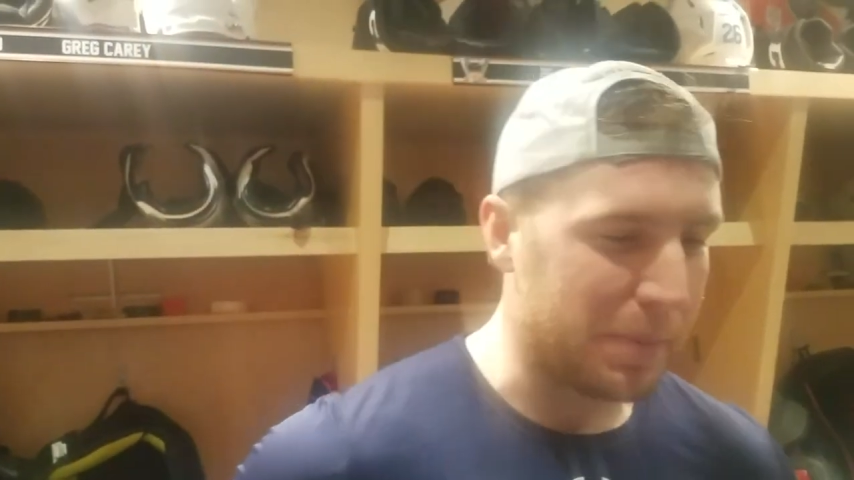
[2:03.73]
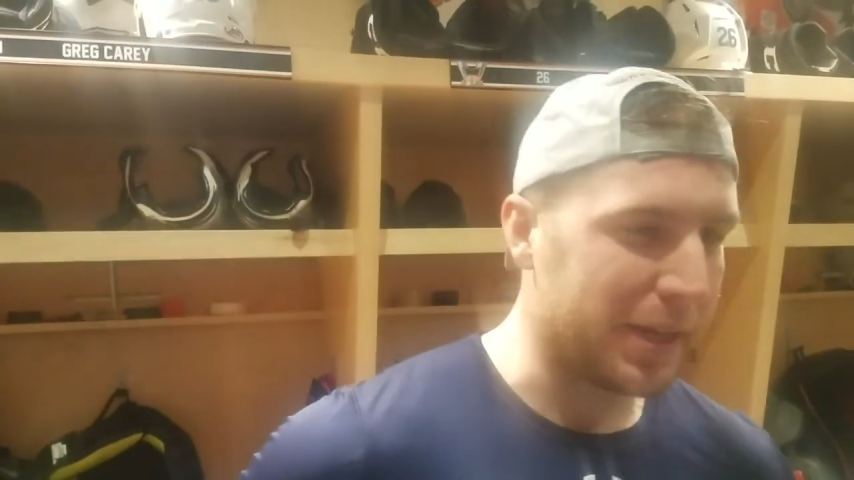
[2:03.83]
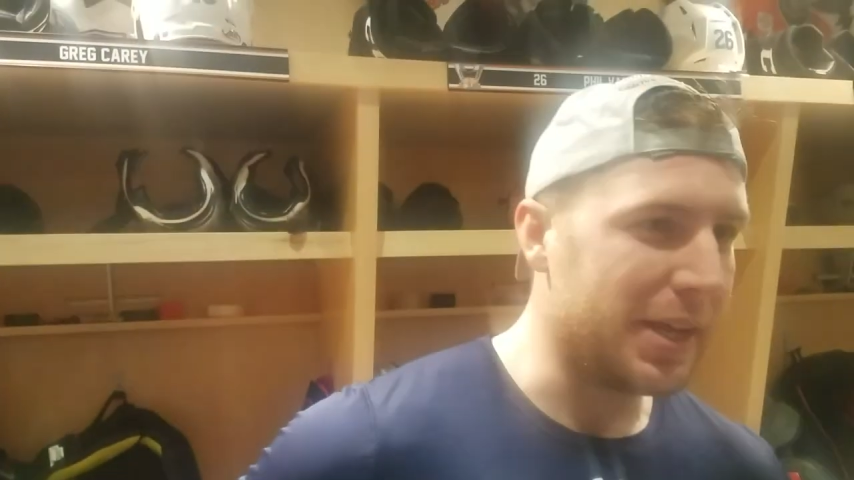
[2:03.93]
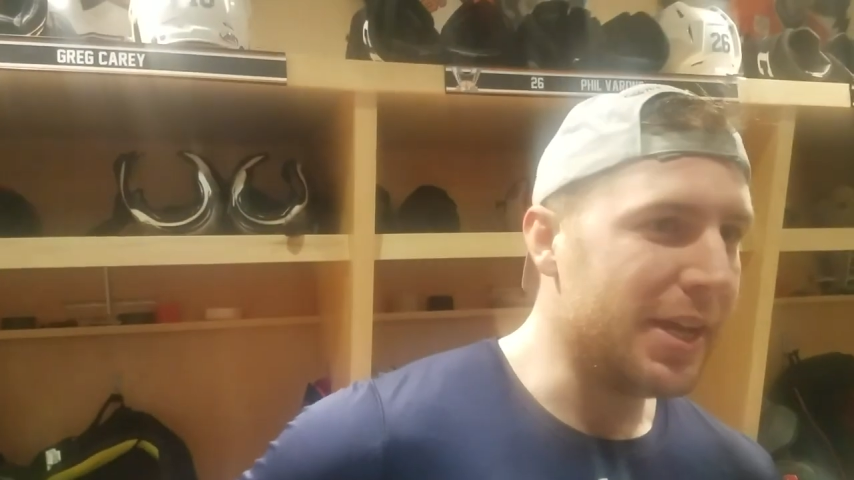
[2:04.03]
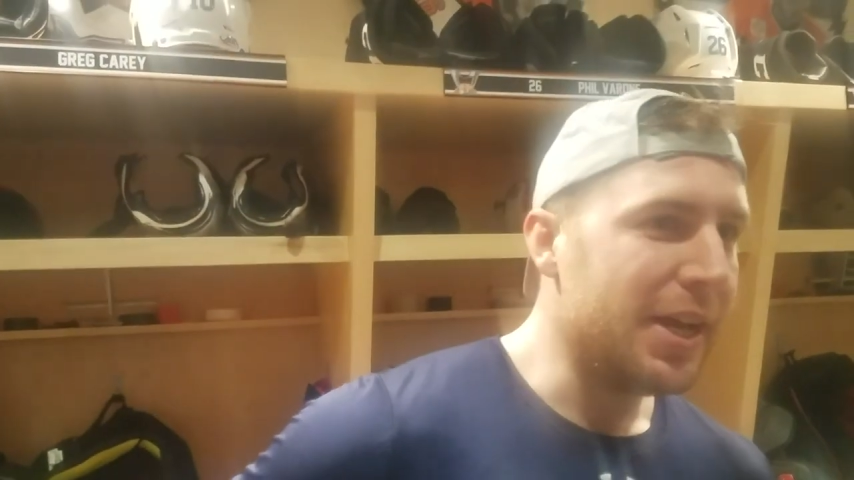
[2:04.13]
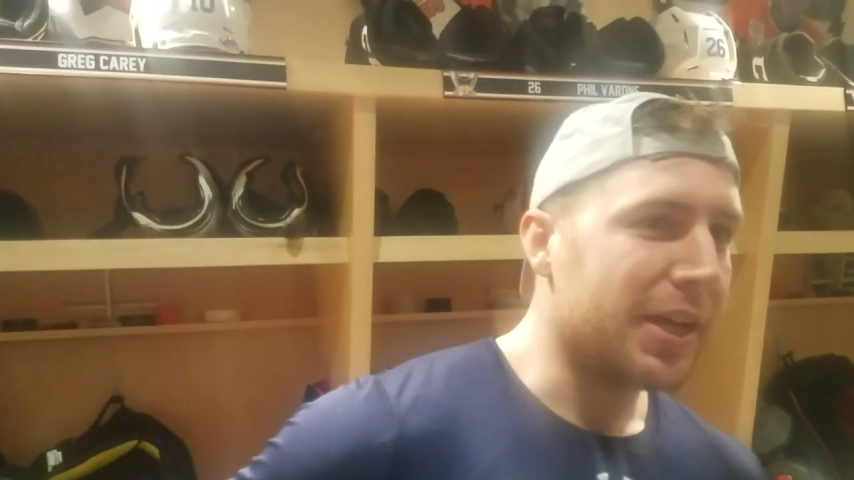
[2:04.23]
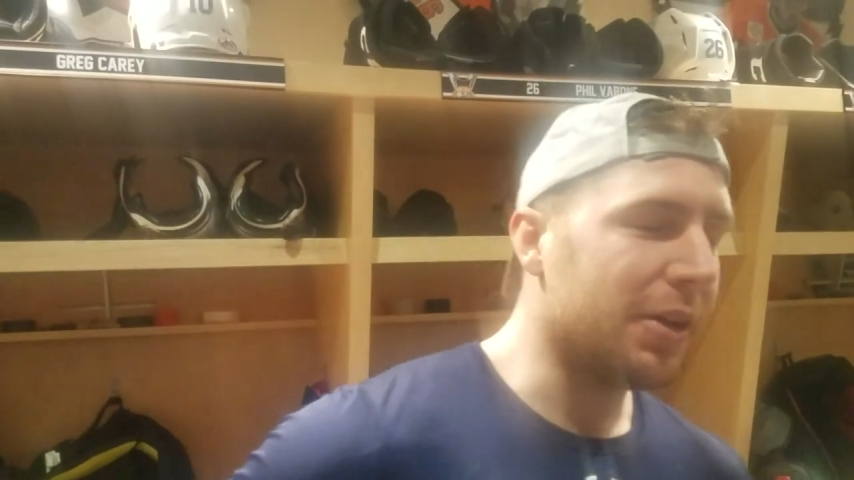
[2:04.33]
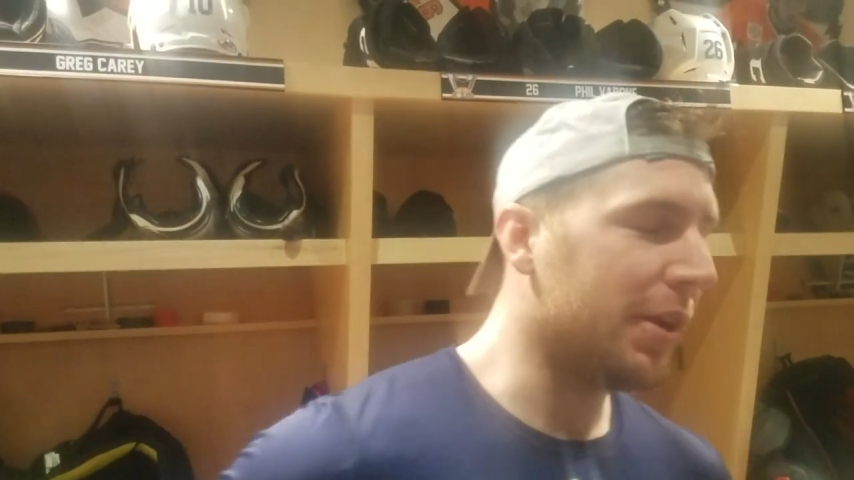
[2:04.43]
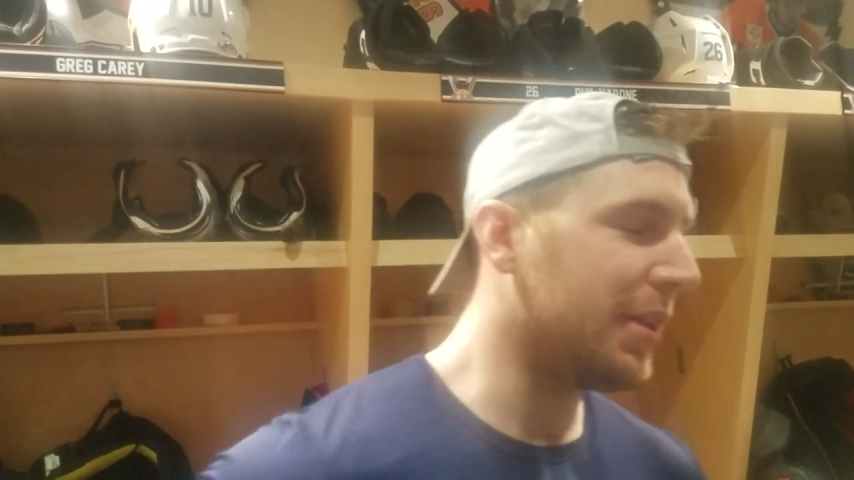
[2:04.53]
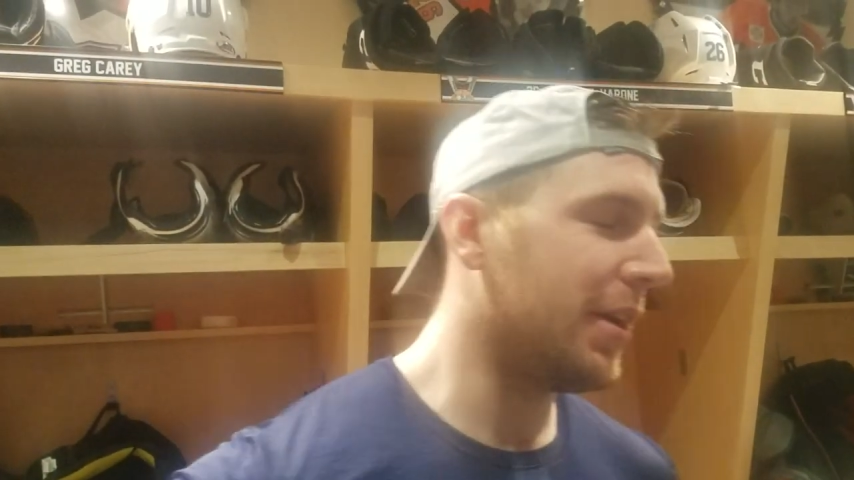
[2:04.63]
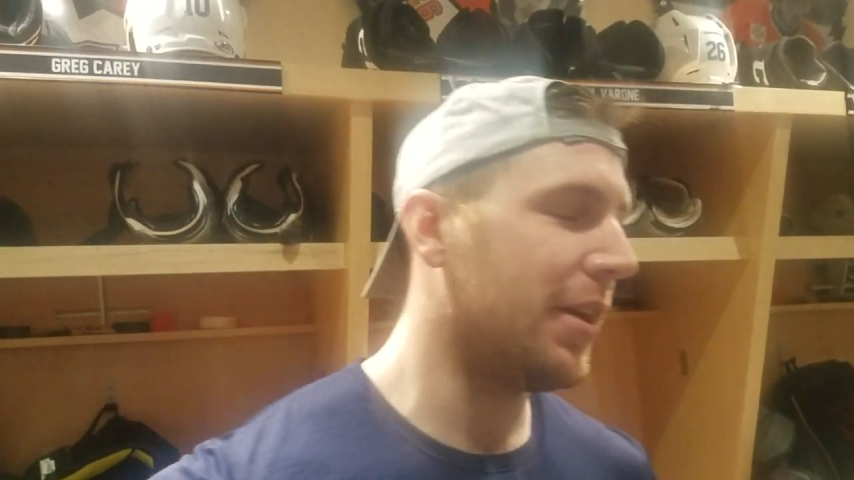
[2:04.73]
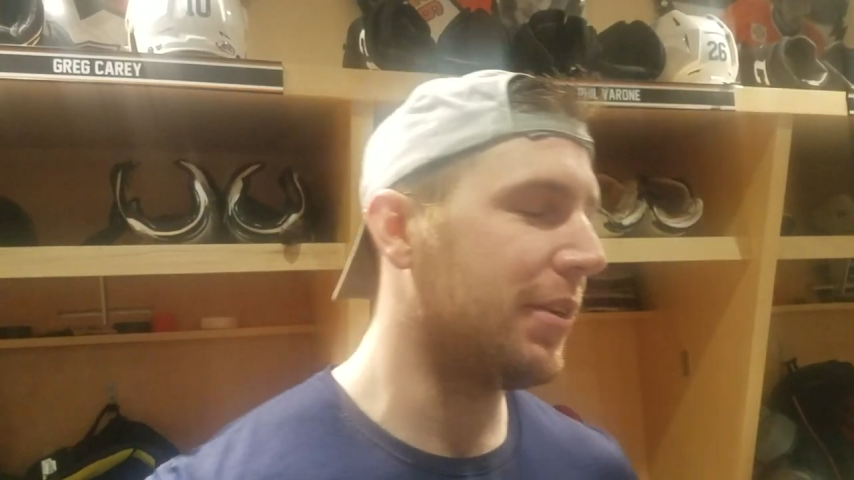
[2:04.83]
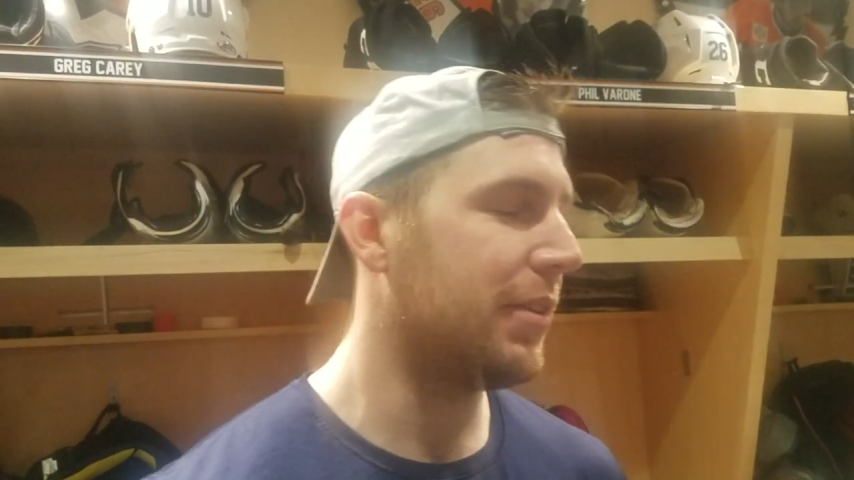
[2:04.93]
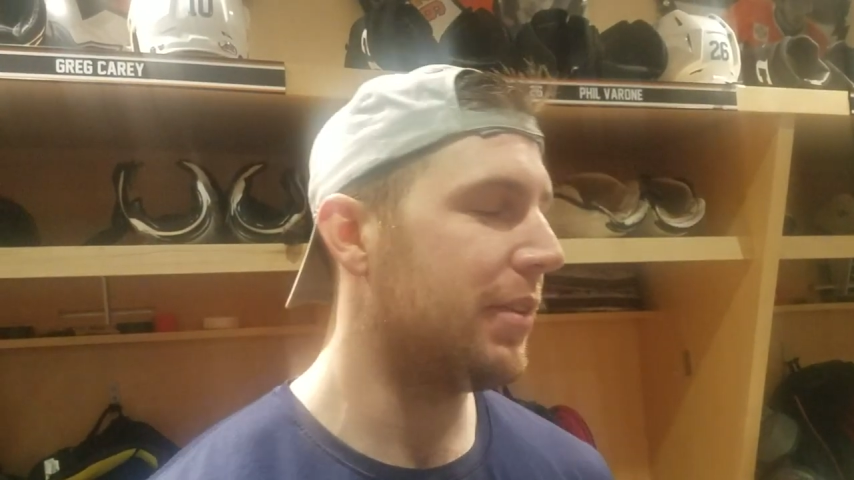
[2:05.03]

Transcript: But you know what? They're